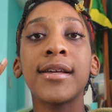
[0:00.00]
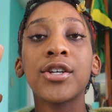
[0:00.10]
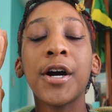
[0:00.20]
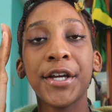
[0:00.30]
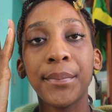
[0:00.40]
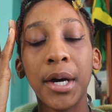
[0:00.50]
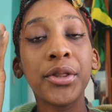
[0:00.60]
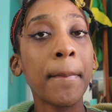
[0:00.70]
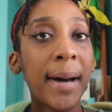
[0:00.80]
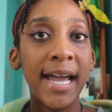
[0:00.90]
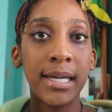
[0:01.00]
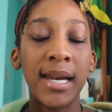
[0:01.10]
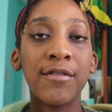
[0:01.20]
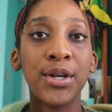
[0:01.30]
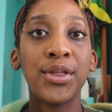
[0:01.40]
talking about the mind
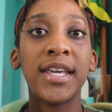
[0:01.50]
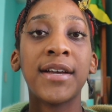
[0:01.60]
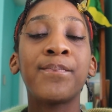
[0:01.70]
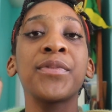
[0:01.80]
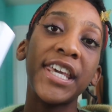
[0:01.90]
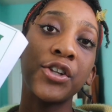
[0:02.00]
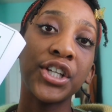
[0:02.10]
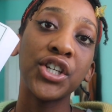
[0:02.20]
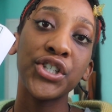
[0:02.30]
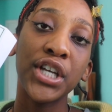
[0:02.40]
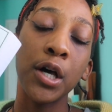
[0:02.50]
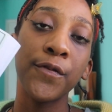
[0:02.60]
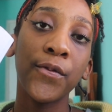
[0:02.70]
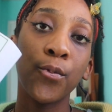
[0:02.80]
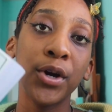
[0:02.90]
and everything, healing
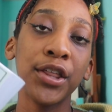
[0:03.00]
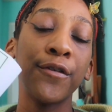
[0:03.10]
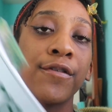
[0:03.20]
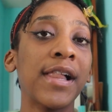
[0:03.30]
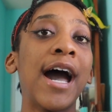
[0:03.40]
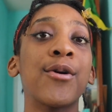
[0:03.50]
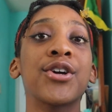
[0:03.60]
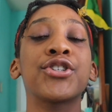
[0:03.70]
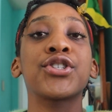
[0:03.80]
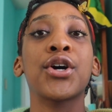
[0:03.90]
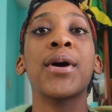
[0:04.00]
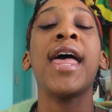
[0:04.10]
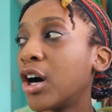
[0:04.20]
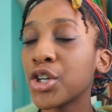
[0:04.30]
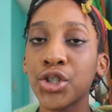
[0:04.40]
yourself with flowers. So,
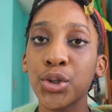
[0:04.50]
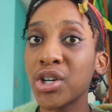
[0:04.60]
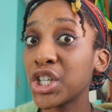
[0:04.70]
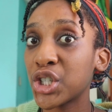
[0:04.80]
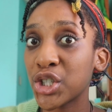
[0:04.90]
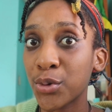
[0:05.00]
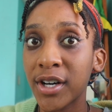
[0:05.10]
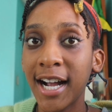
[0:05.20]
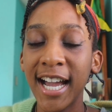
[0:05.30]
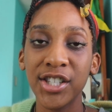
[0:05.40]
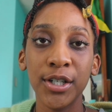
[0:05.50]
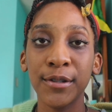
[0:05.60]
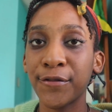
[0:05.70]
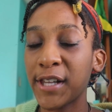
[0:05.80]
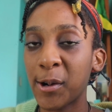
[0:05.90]
long story short, I
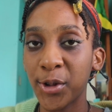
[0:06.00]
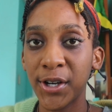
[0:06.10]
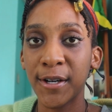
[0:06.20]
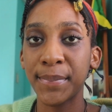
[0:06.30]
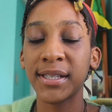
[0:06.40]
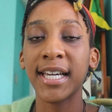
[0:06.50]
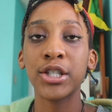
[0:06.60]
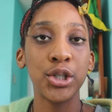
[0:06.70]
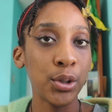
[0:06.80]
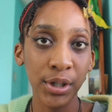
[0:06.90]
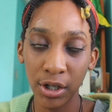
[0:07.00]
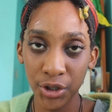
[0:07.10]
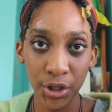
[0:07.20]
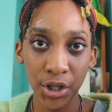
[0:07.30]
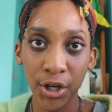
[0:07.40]
started flower therapy like two
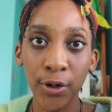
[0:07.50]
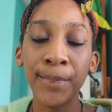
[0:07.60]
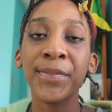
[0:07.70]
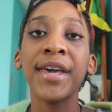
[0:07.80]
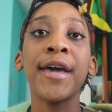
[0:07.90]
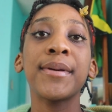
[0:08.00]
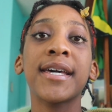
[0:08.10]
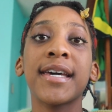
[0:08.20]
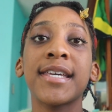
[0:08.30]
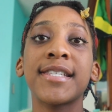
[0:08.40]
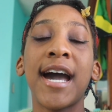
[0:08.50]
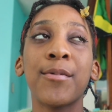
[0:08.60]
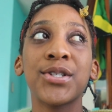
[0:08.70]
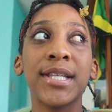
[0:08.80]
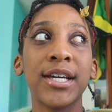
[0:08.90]
years ago because I
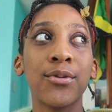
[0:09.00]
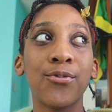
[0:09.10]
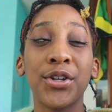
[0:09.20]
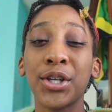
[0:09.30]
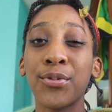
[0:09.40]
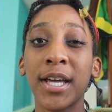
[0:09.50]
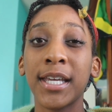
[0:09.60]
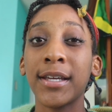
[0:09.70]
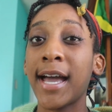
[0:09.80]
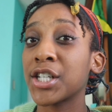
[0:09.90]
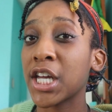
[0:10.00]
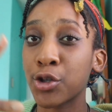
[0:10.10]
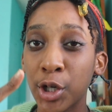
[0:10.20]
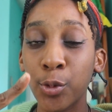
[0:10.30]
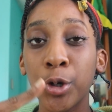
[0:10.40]
was like really ready, hashtag
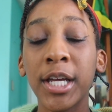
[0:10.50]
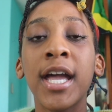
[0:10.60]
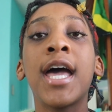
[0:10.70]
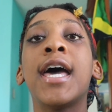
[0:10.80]
trigger warning,